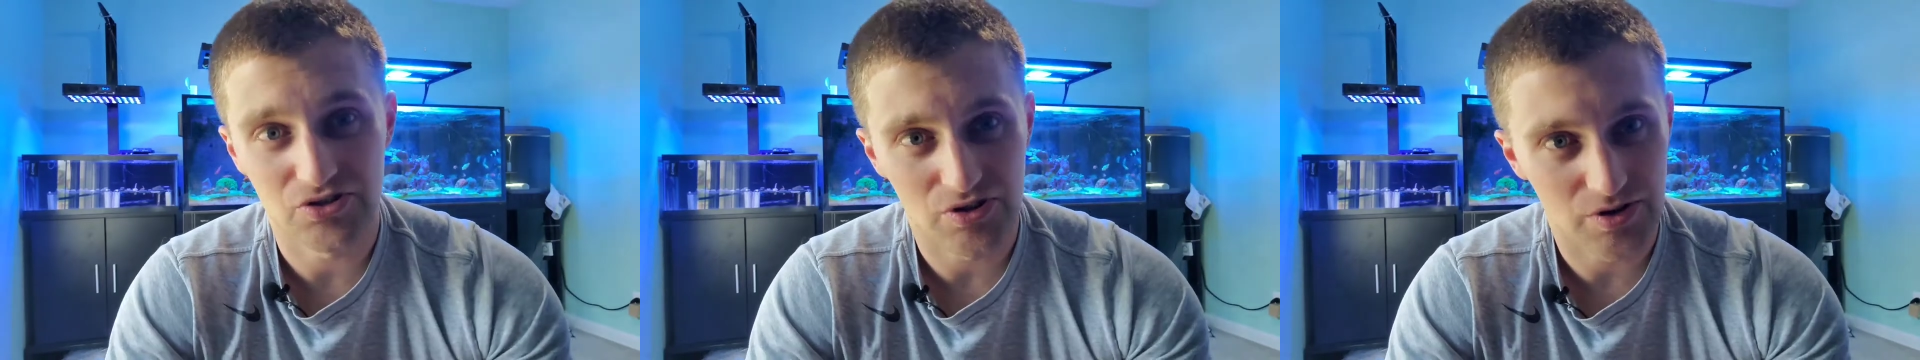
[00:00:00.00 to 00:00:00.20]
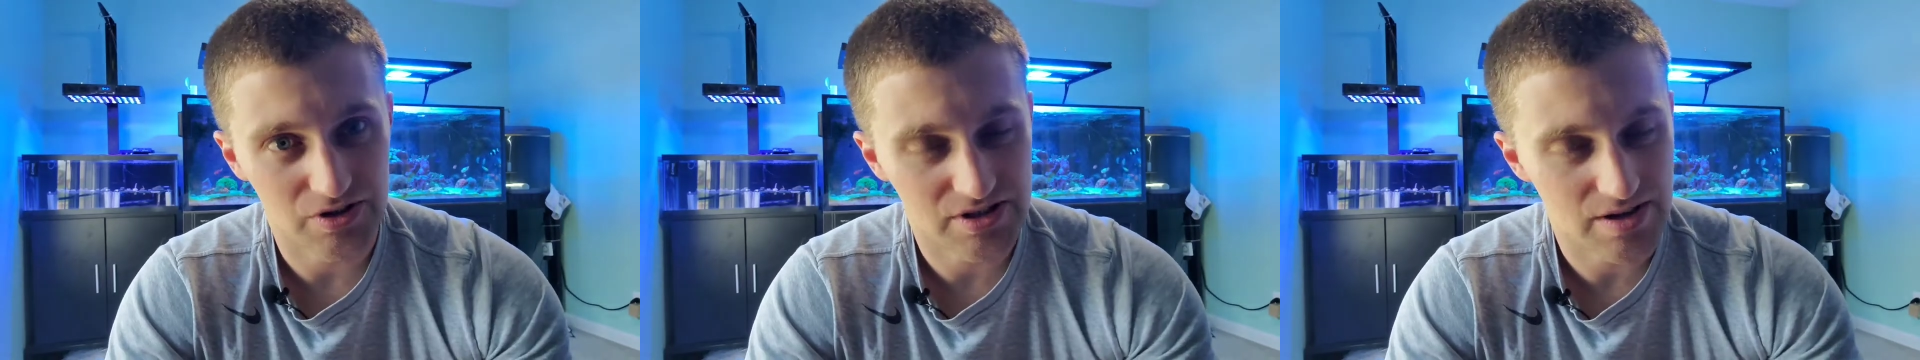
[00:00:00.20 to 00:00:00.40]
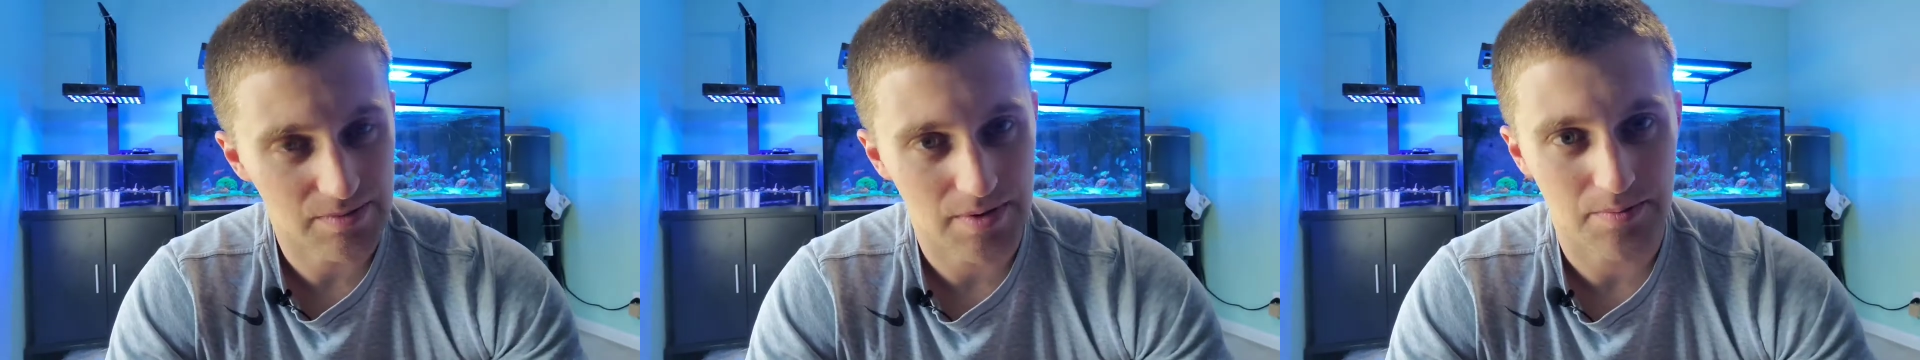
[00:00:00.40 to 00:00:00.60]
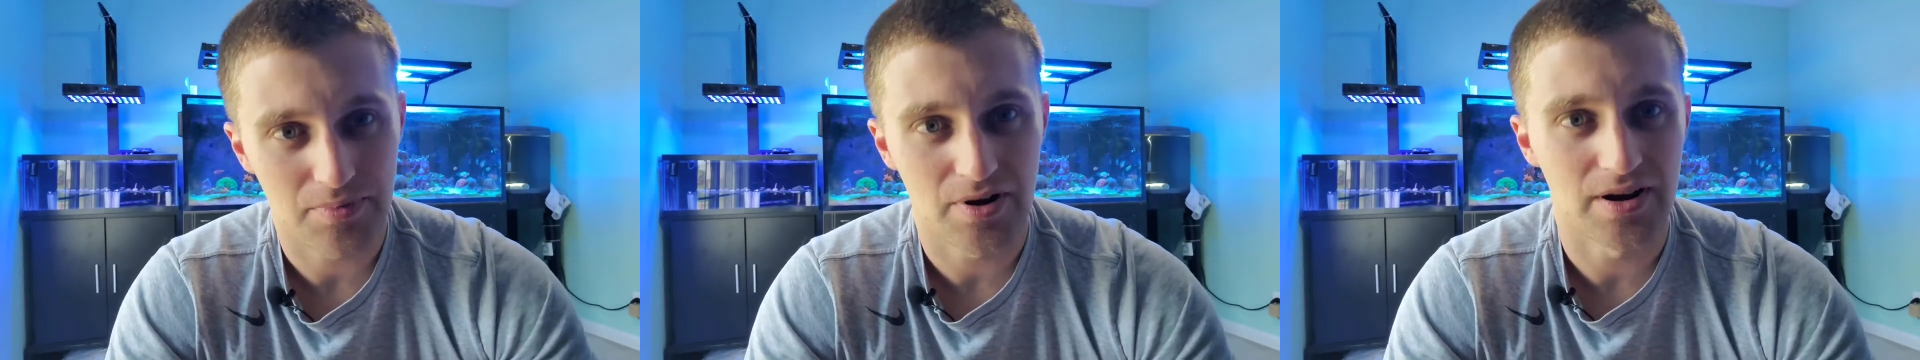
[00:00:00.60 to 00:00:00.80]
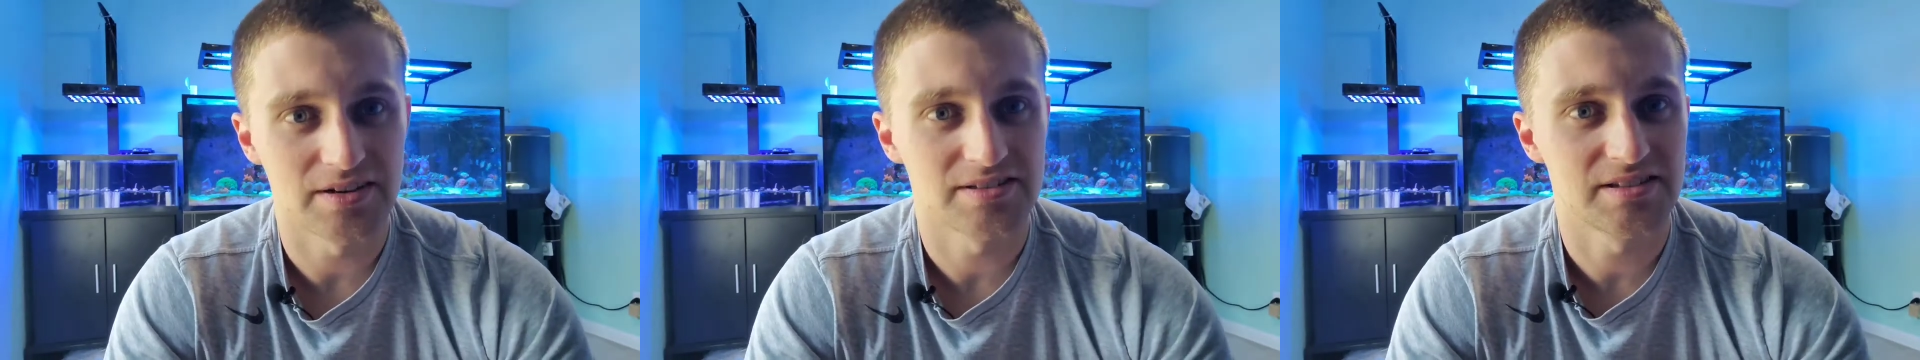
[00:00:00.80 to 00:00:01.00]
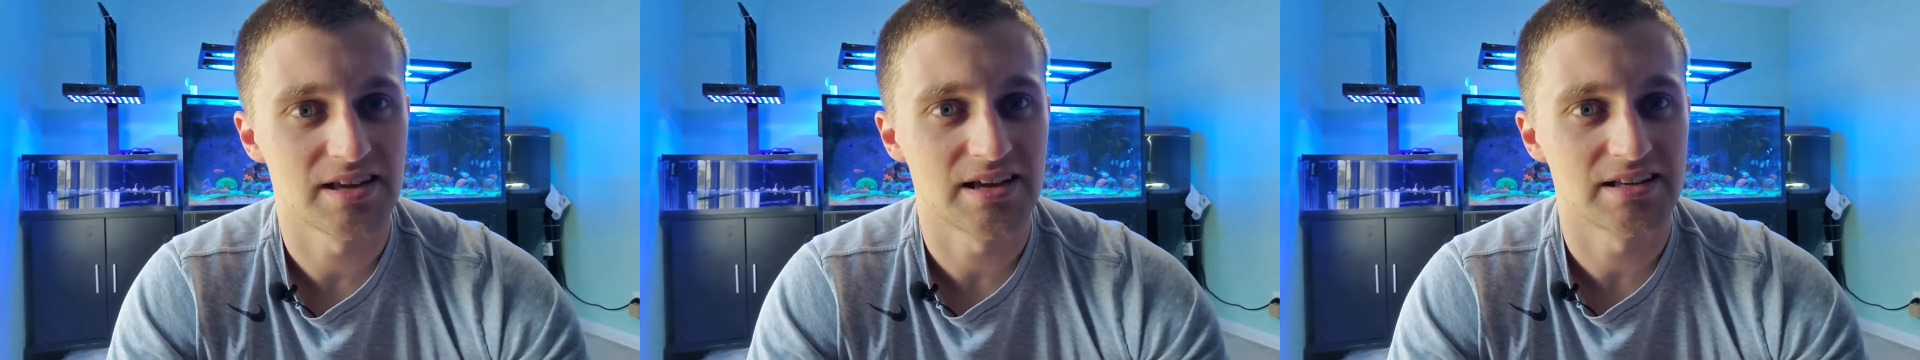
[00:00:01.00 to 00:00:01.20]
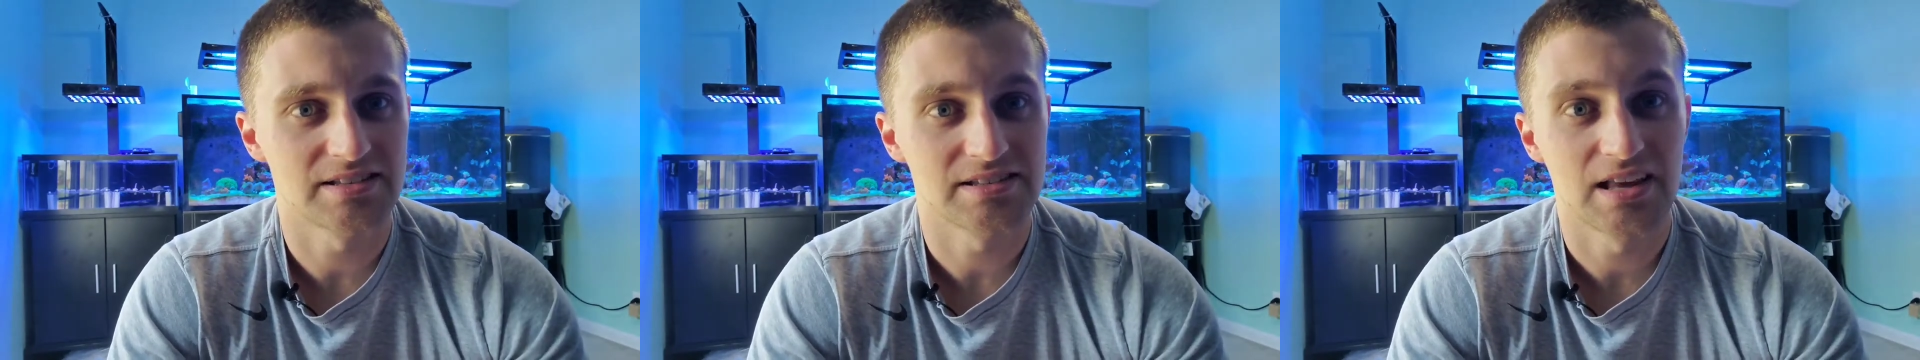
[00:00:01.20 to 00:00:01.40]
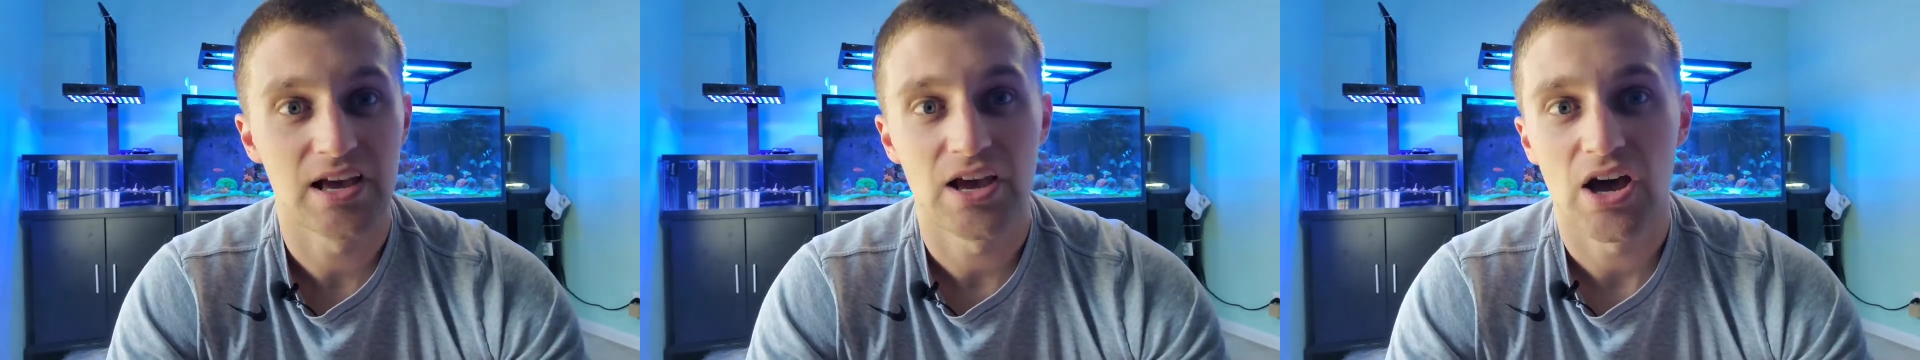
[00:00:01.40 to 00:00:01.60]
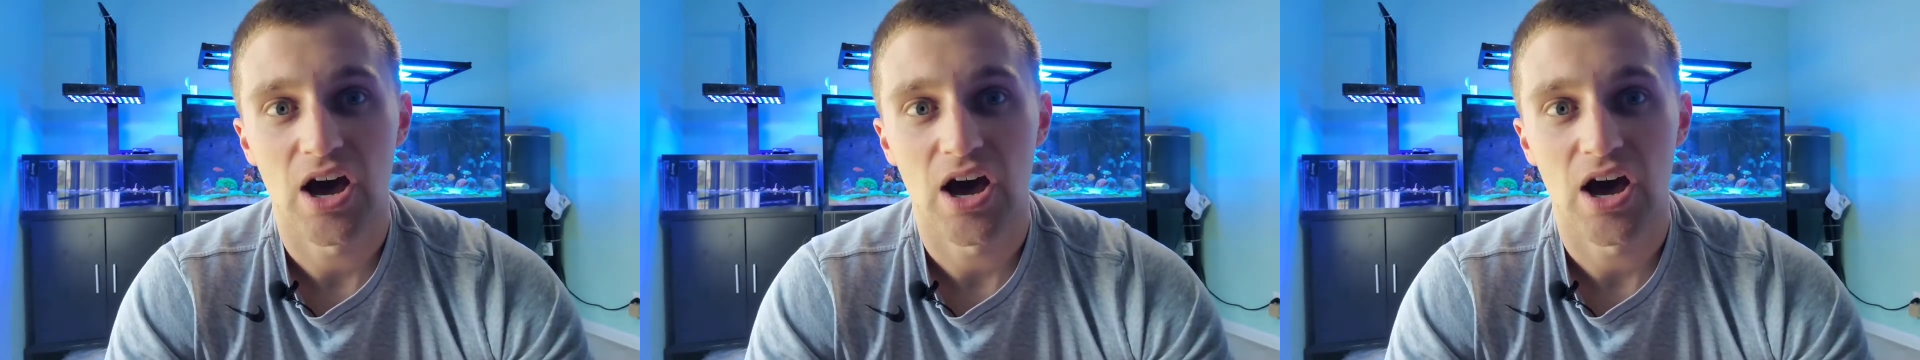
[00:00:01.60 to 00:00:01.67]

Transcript: do a dipping process.